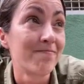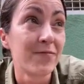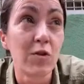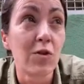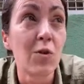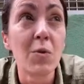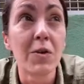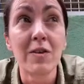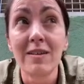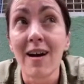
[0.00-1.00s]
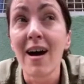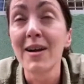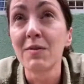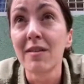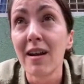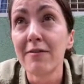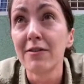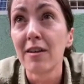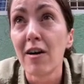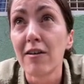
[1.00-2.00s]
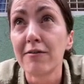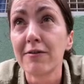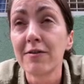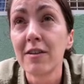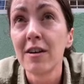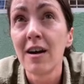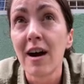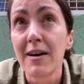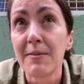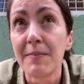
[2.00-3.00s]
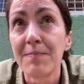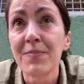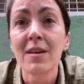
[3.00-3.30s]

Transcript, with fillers: two or three times the level of um,